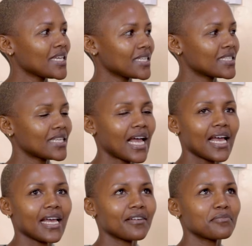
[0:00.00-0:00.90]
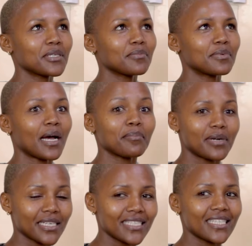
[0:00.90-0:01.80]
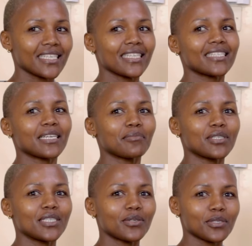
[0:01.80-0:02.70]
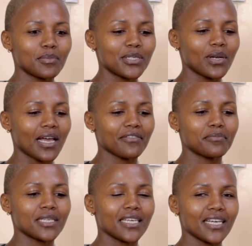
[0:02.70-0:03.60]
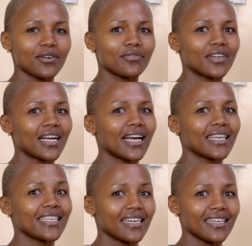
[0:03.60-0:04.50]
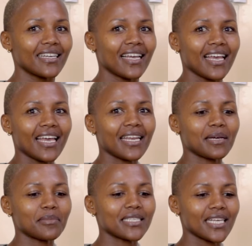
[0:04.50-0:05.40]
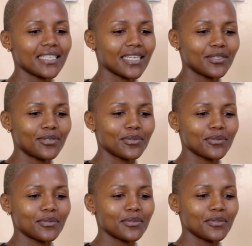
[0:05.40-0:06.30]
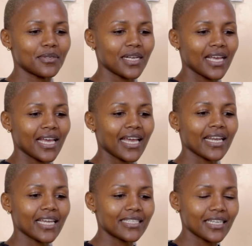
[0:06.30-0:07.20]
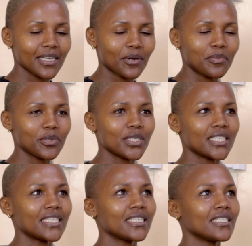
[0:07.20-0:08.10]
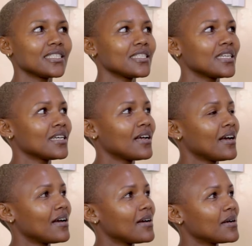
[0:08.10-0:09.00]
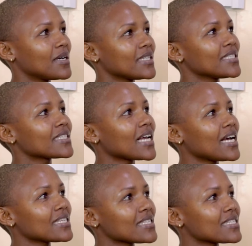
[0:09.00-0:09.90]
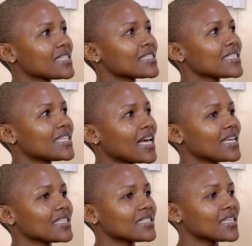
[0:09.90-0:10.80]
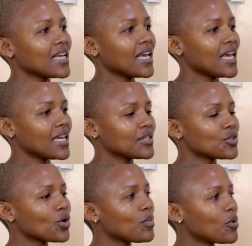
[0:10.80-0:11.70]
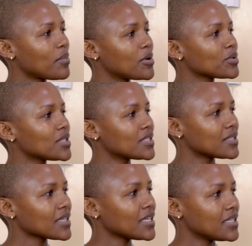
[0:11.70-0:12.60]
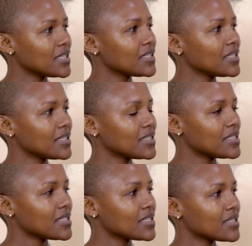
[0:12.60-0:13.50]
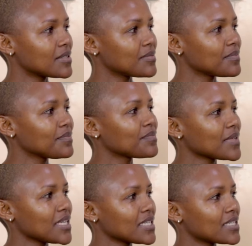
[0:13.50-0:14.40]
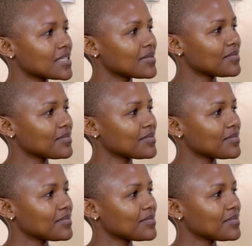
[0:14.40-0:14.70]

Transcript: Yes, I'm practicing in St. Bridget Hospital. I've been here over a year, and I'm excited to enlighten the community, discuss, sensitize, and talk more about kidney diseases. Yes.